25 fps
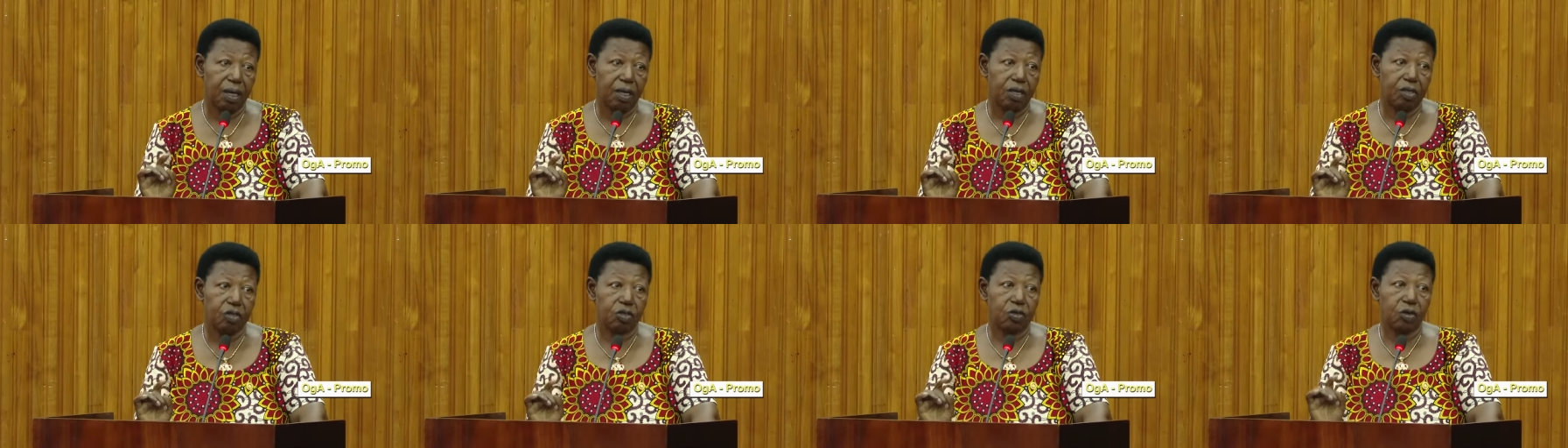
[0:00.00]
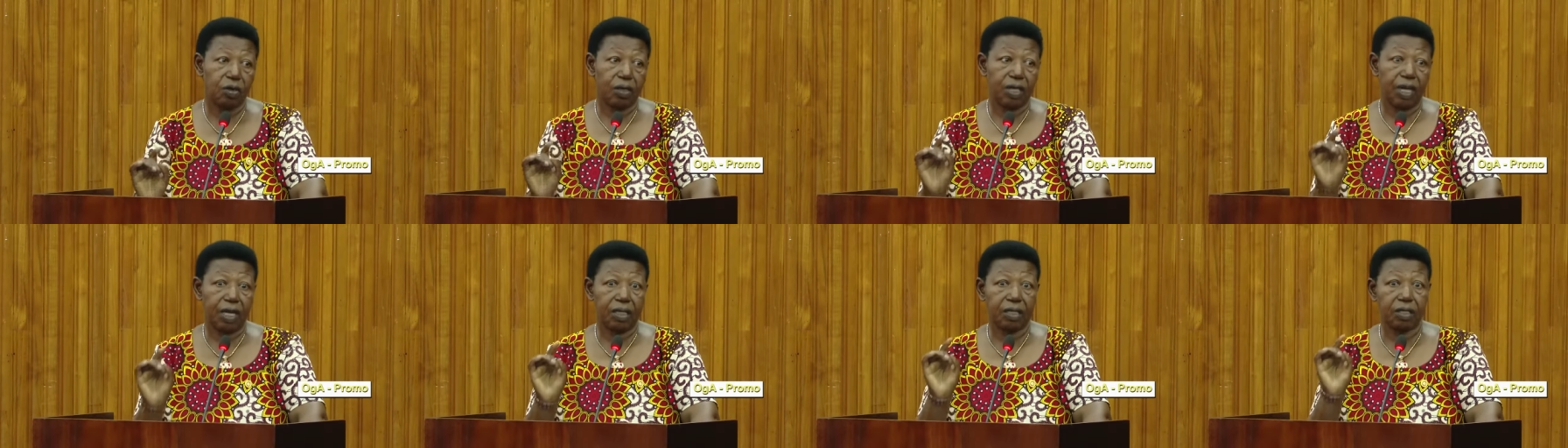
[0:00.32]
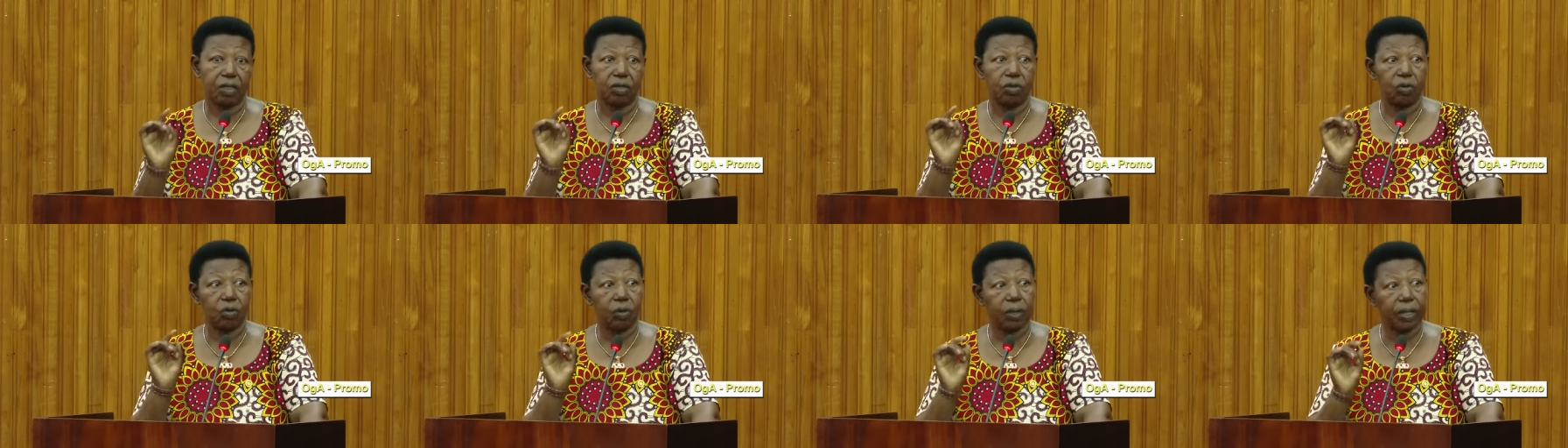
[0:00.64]
so
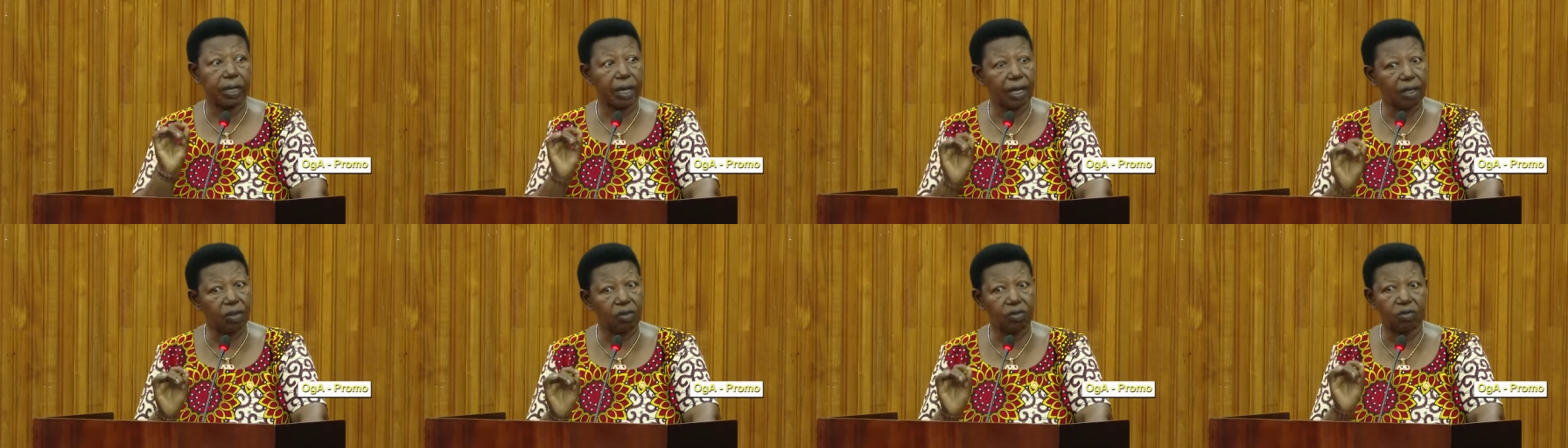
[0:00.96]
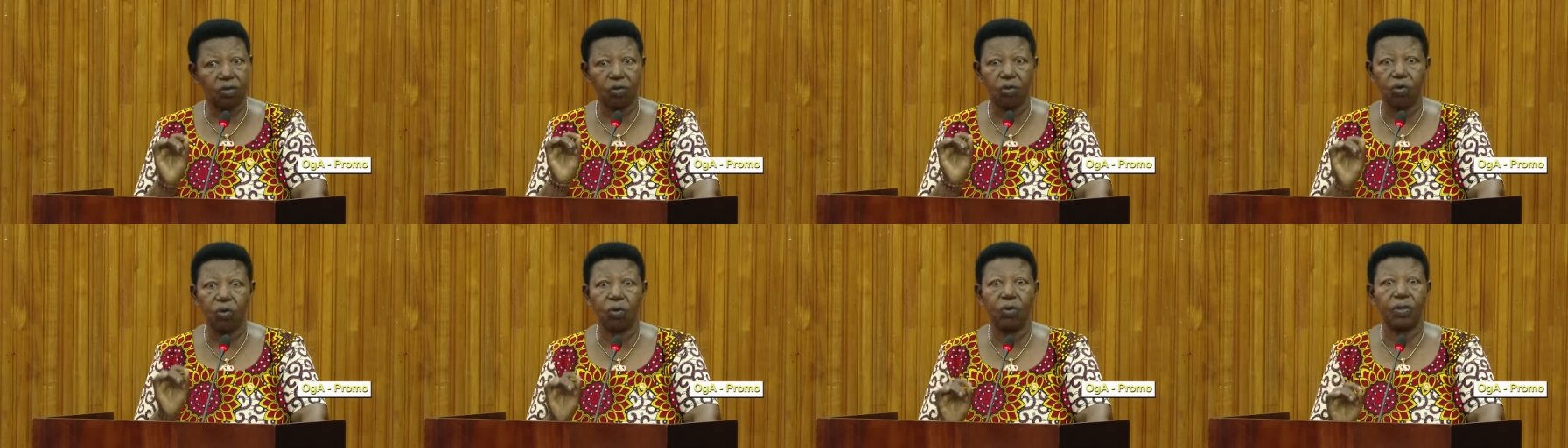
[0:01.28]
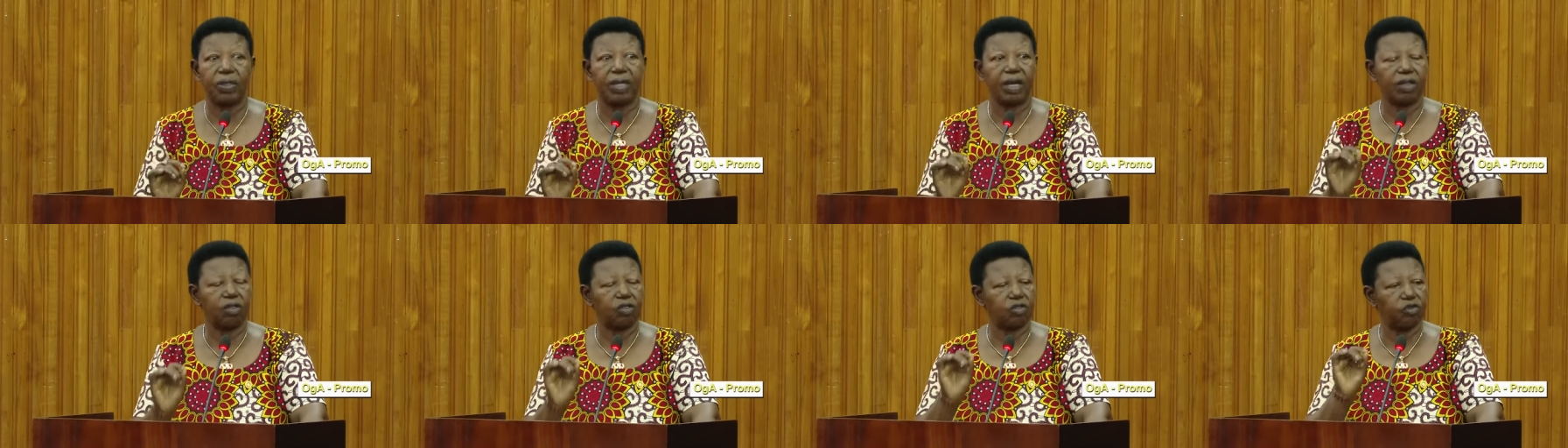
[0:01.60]
that you get to know
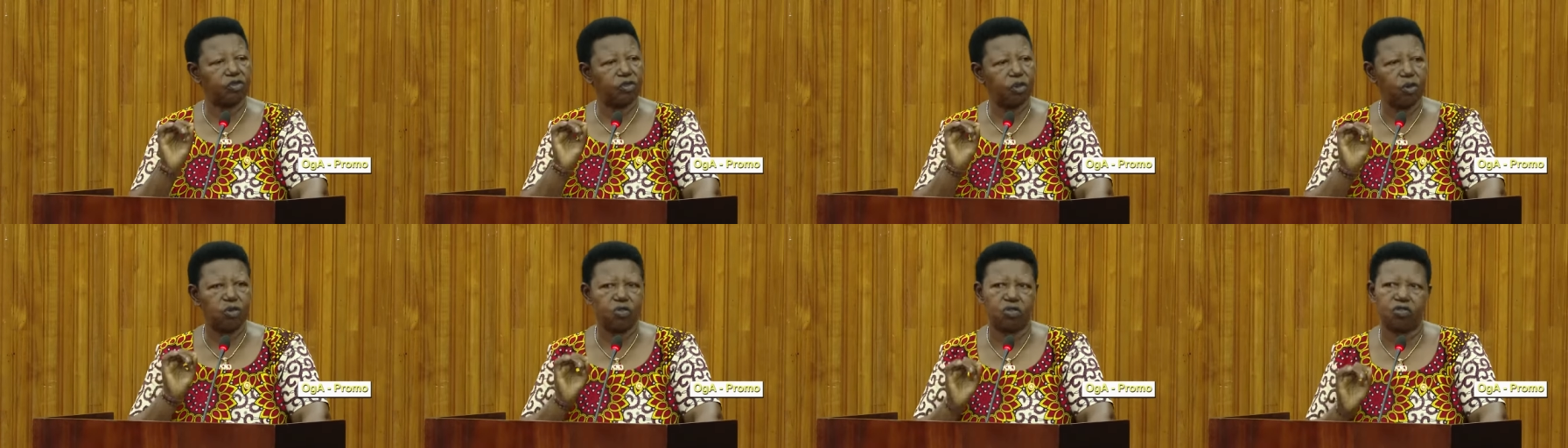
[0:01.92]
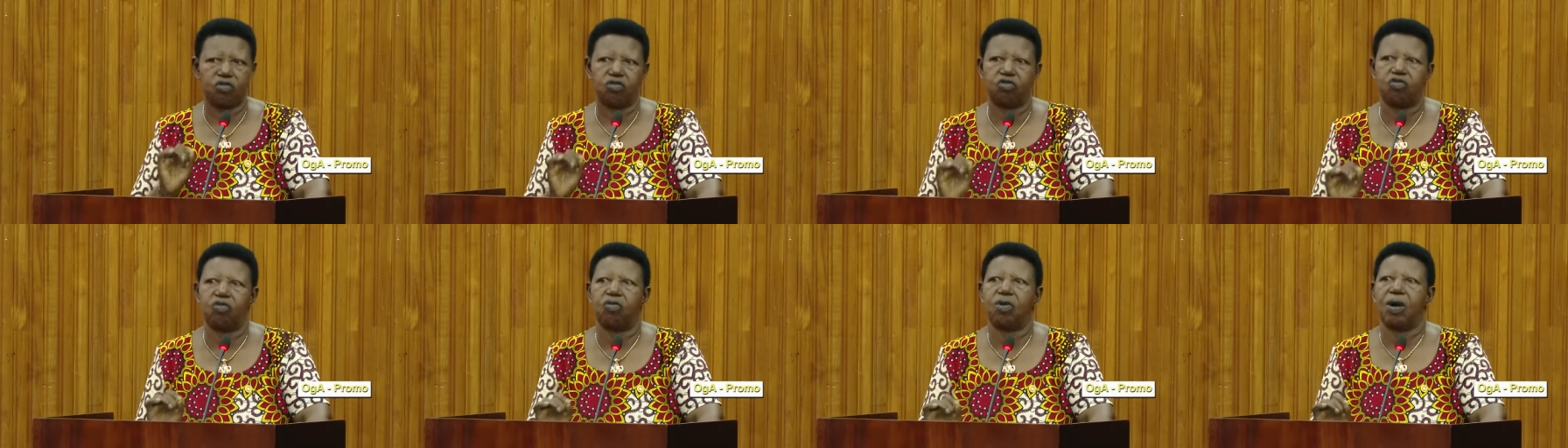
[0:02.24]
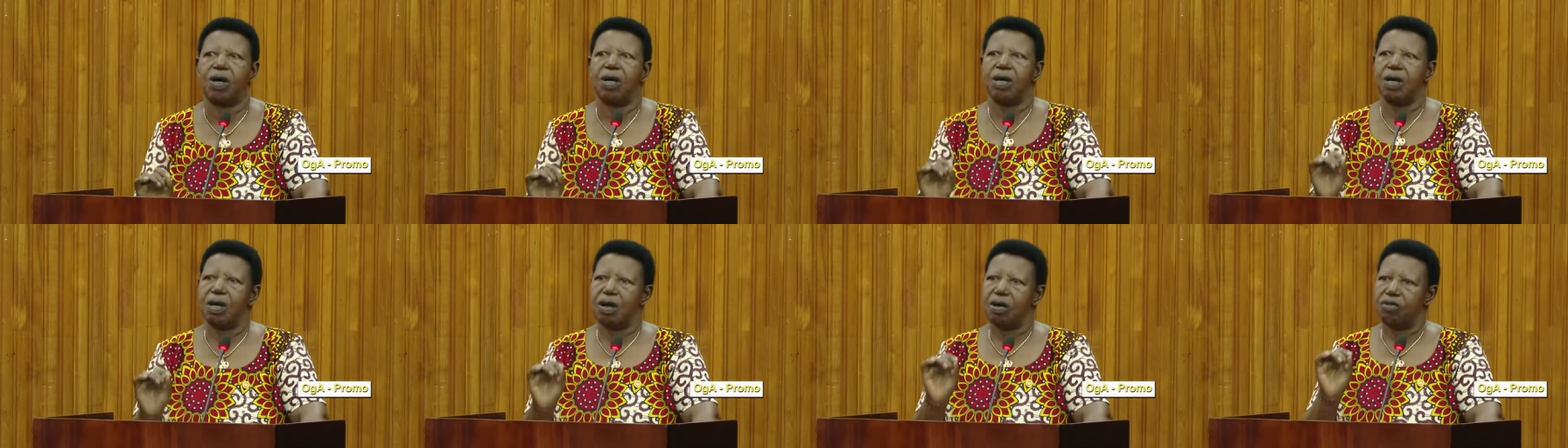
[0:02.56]
that for sure.